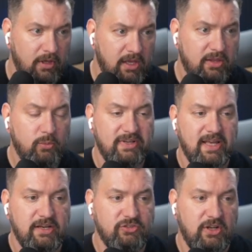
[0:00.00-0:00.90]
And then when
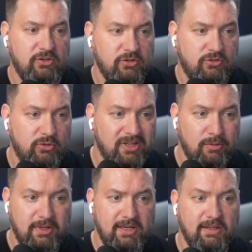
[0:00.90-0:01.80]
data changes, you can
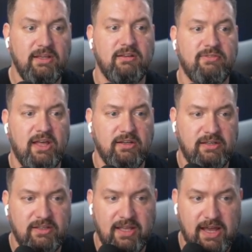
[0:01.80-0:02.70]
immediately
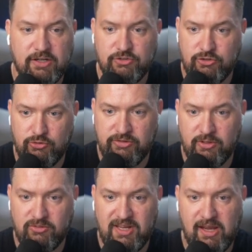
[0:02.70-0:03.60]
invalidate the cache using
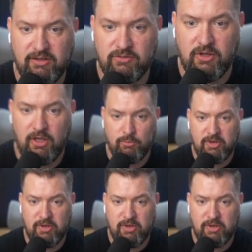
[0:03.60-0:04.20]
those tags by